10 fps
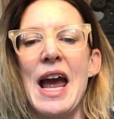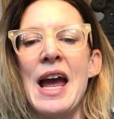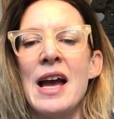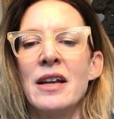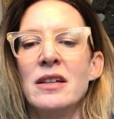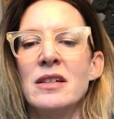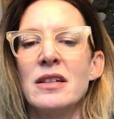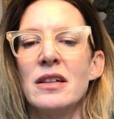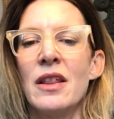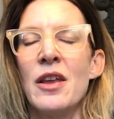And
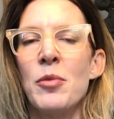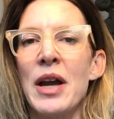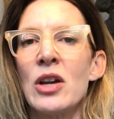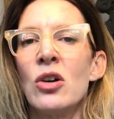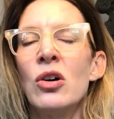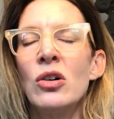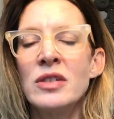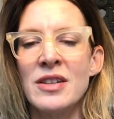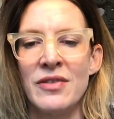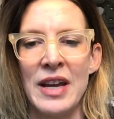thereby
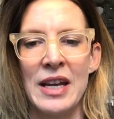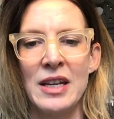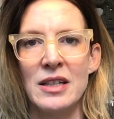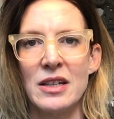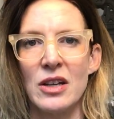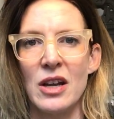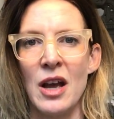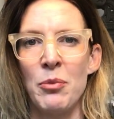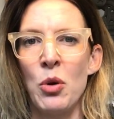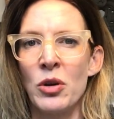cultivate
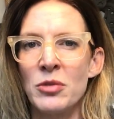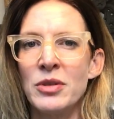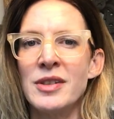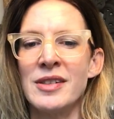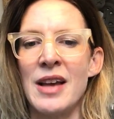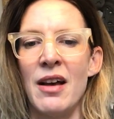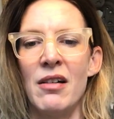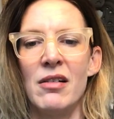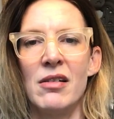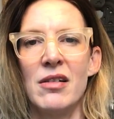a portable
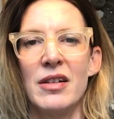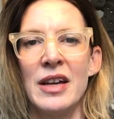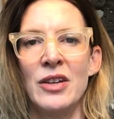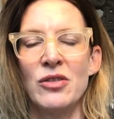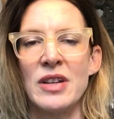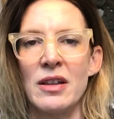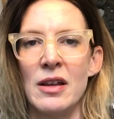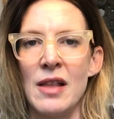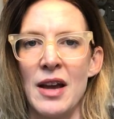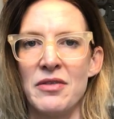cell in your
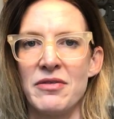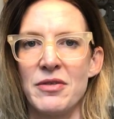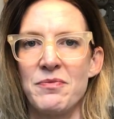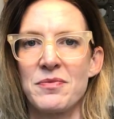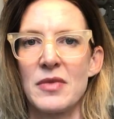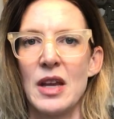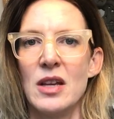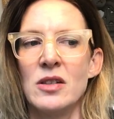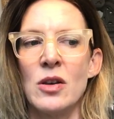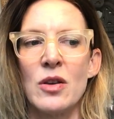daily life
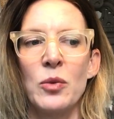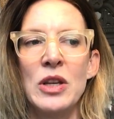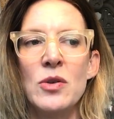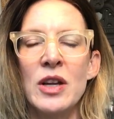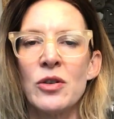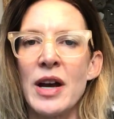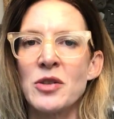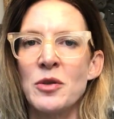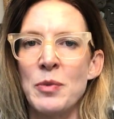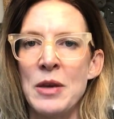so that when you
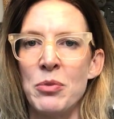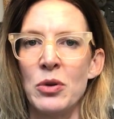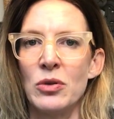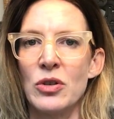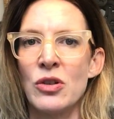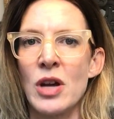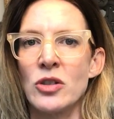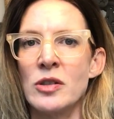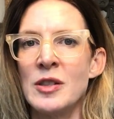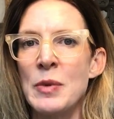interact with people, you're not
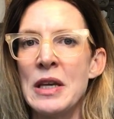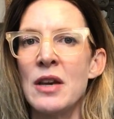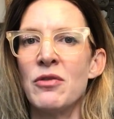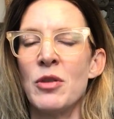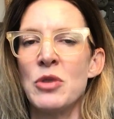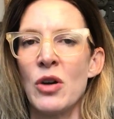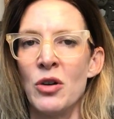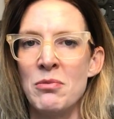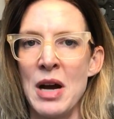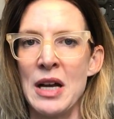just speaking from your
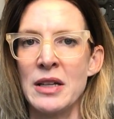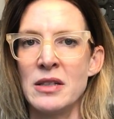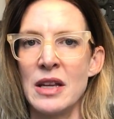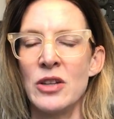own mind